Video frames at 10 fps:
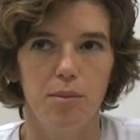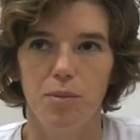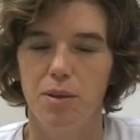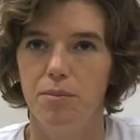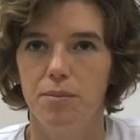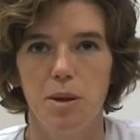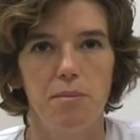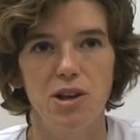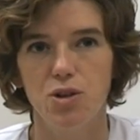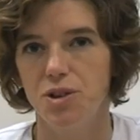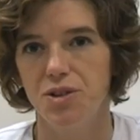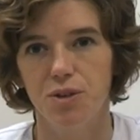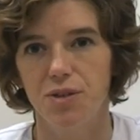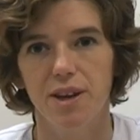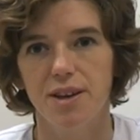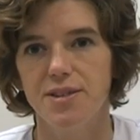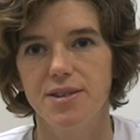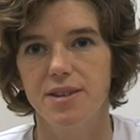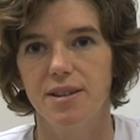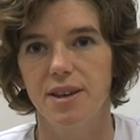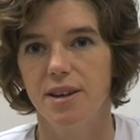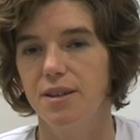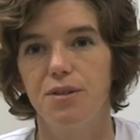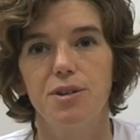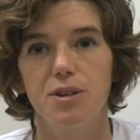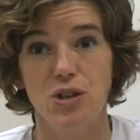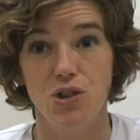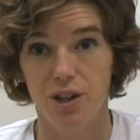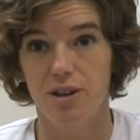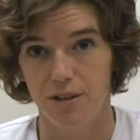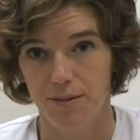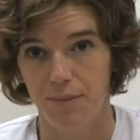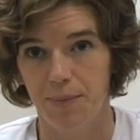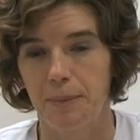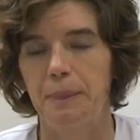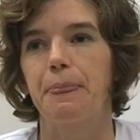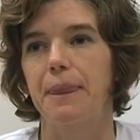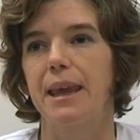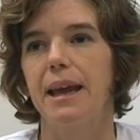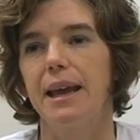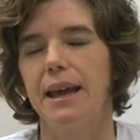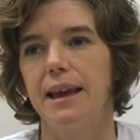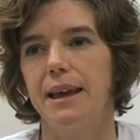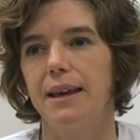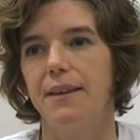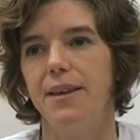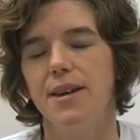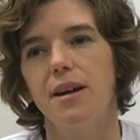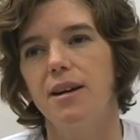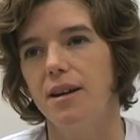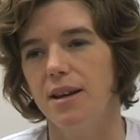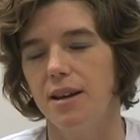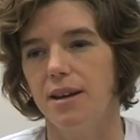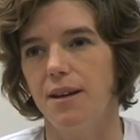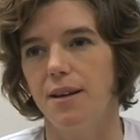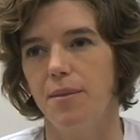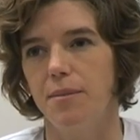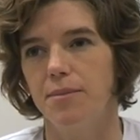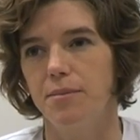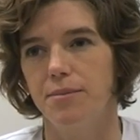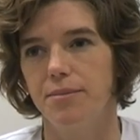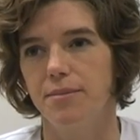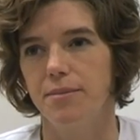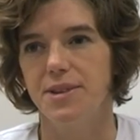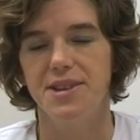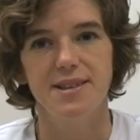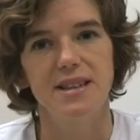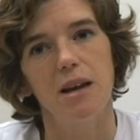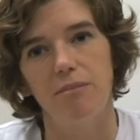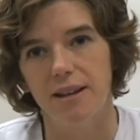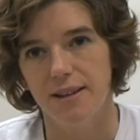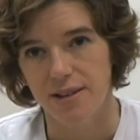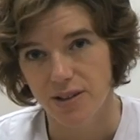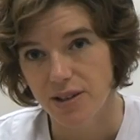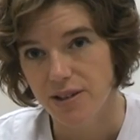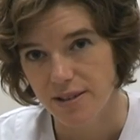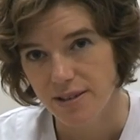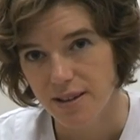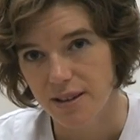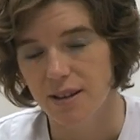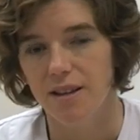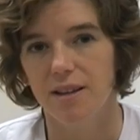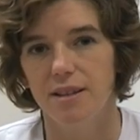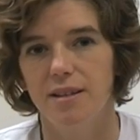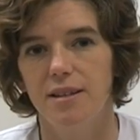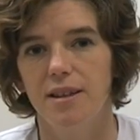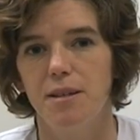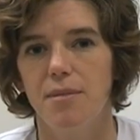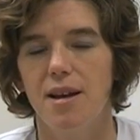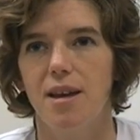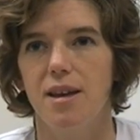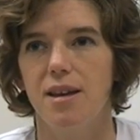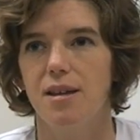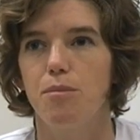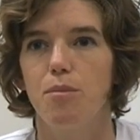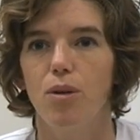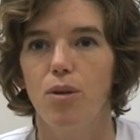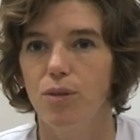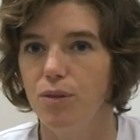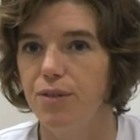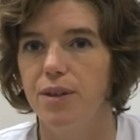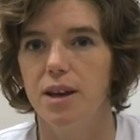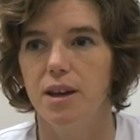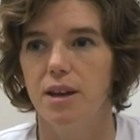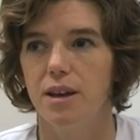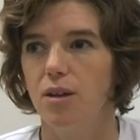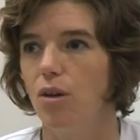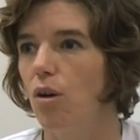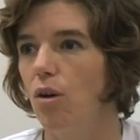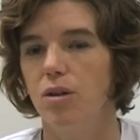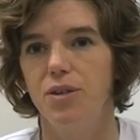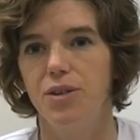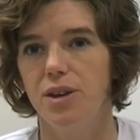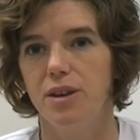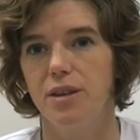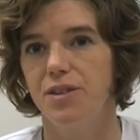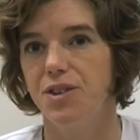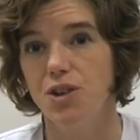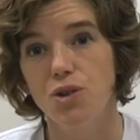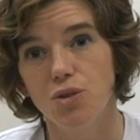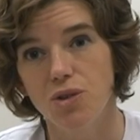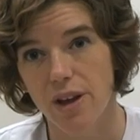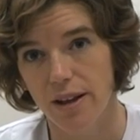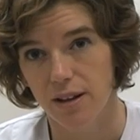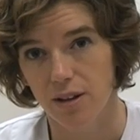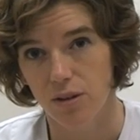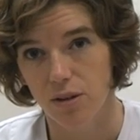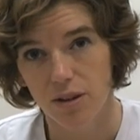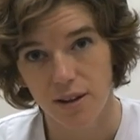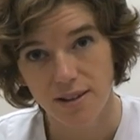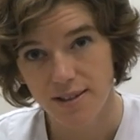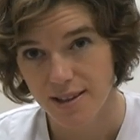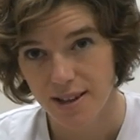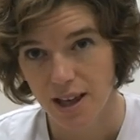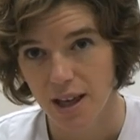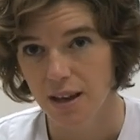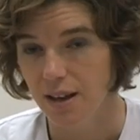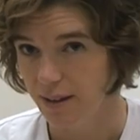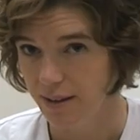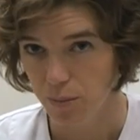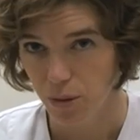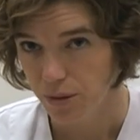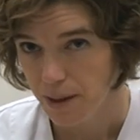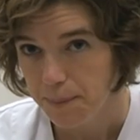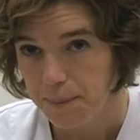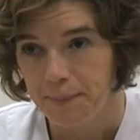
the majority of cases in the in the first year. Uh, they are uh, systemic diseases. And they might involve all the tissues and organs in the body,